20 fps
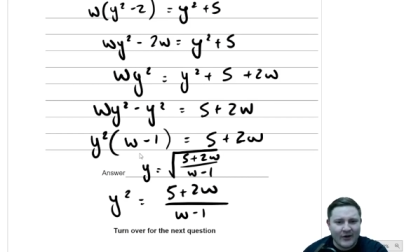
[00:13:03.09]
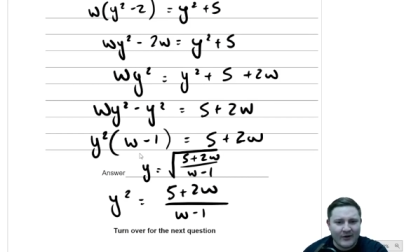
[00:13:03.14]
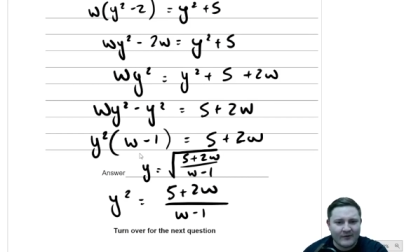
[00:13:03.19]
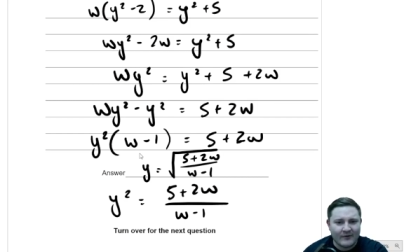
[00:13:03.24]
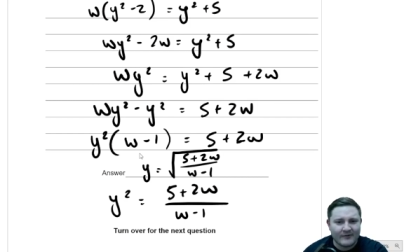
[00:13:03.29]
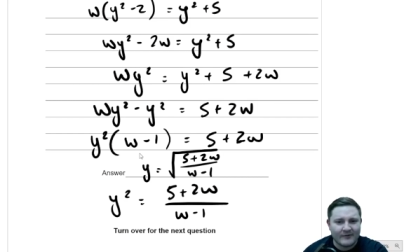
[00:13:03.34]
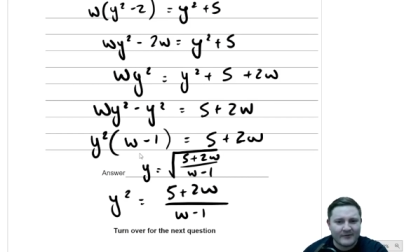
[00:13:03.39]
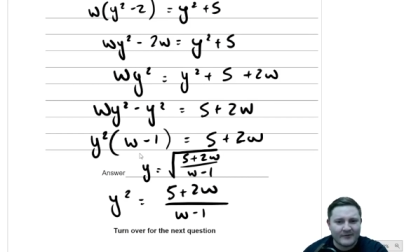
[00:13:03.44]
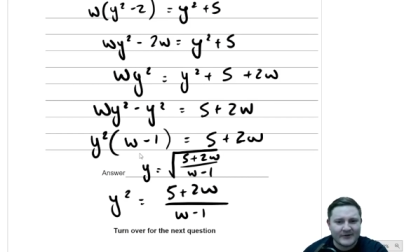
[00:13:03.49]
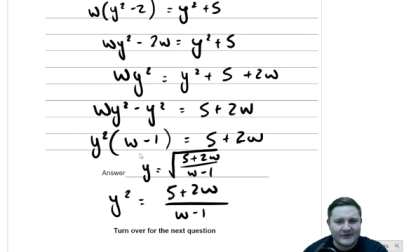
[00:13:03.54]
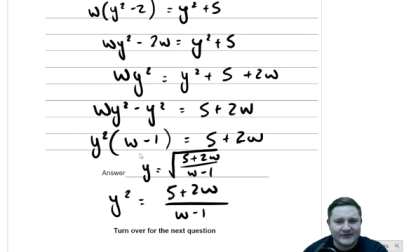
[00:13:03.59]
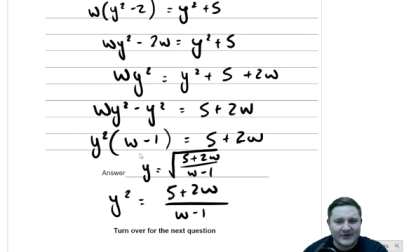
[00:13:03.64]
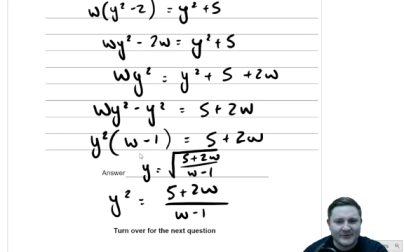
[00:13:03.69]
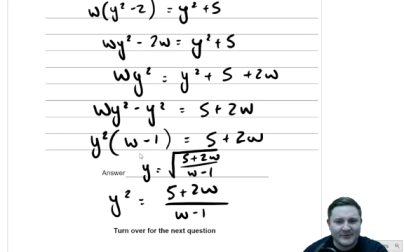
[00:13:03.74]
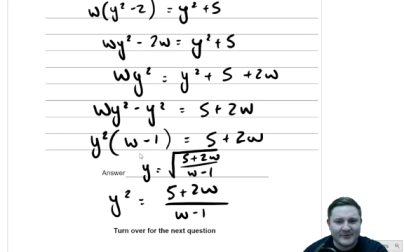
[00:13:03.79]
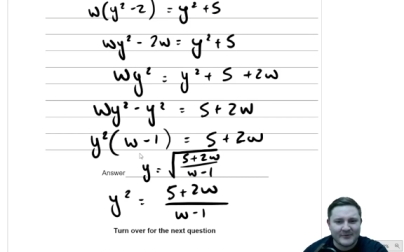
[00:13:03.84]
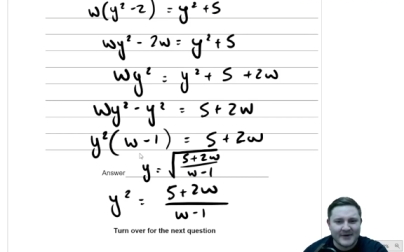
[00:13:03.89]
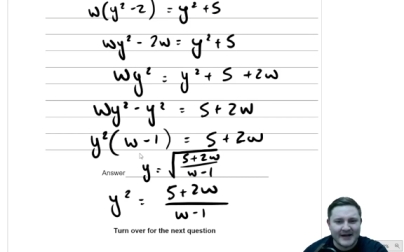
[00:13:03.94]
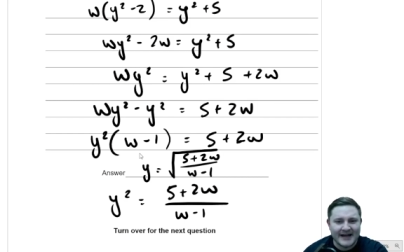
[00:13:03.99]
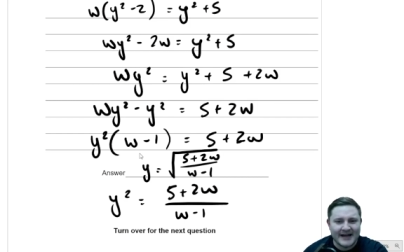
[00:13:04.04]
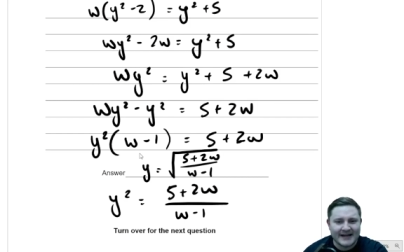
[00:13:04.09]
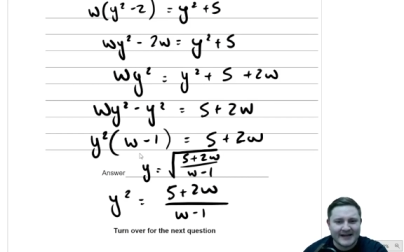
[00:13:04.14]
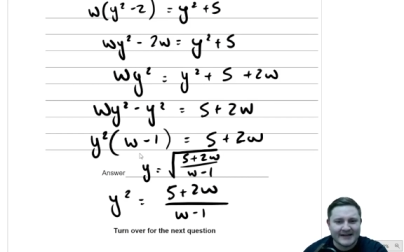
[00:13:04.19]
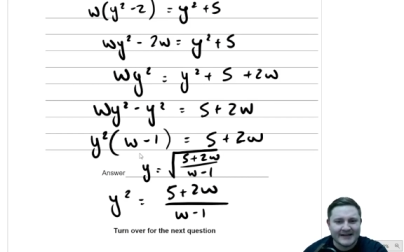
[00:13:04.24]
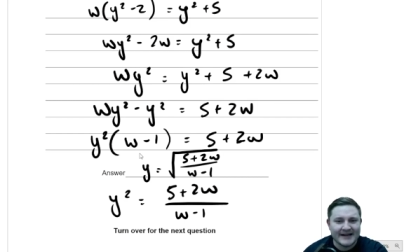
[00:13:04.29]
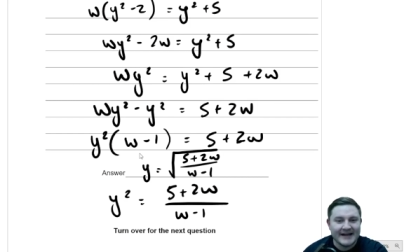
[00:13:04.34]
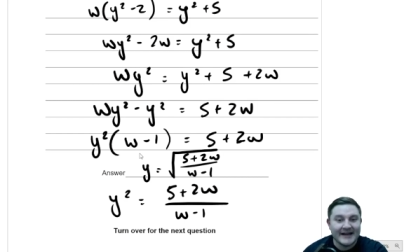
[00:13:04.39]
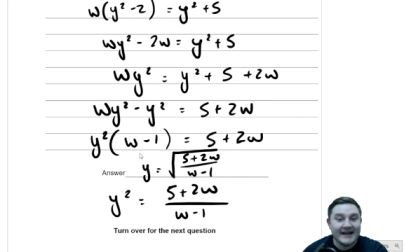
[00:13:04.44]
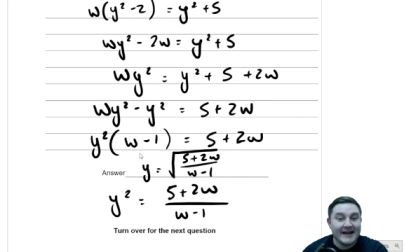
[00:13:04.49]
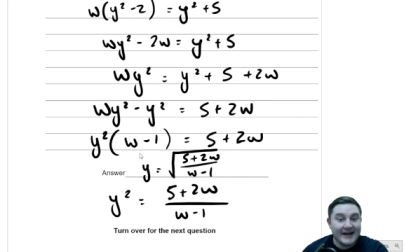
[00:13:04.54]
of off the top of my head,
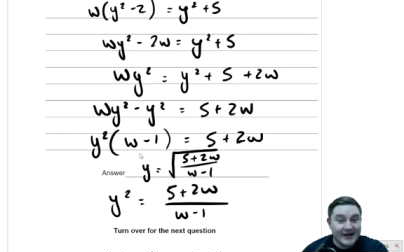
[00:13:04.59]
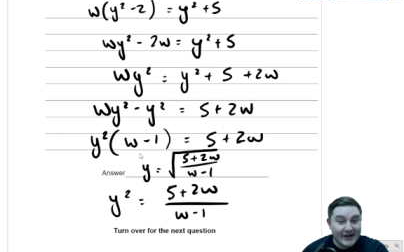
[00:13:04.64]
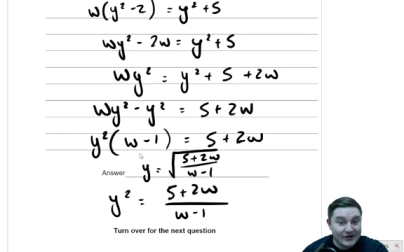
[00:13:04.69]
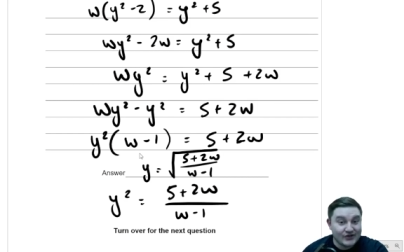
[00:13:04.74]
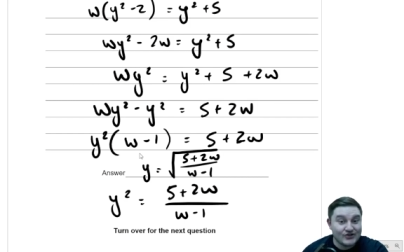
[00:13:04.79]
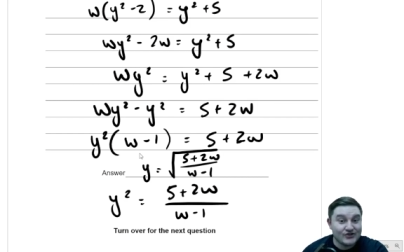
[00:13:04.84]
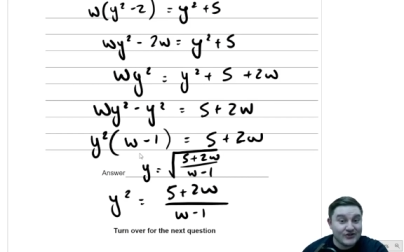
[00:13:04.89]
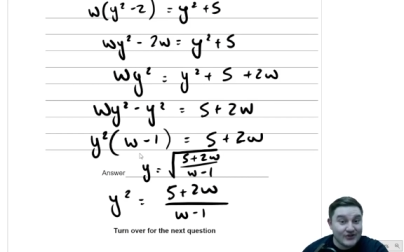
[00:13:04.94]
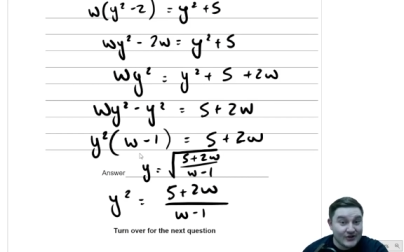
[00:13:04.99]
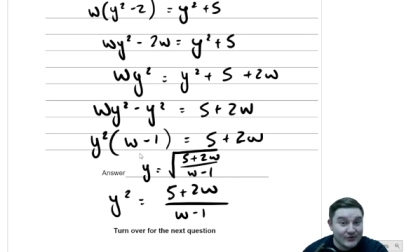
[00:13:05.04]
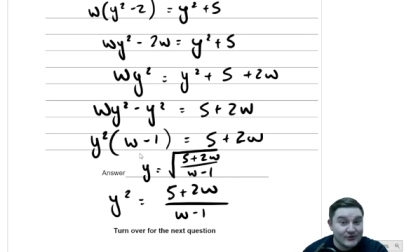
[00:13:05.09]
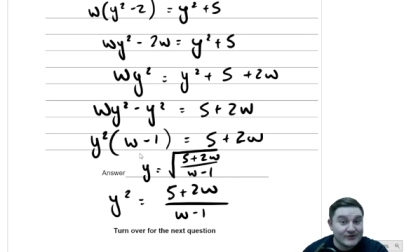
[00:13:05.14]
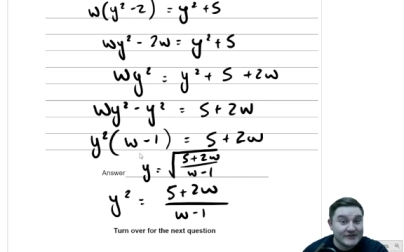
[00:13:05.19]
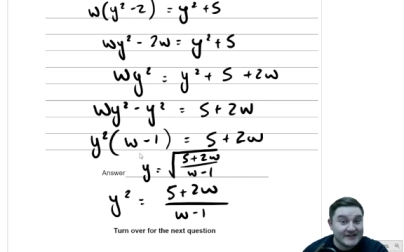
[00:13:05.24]
has used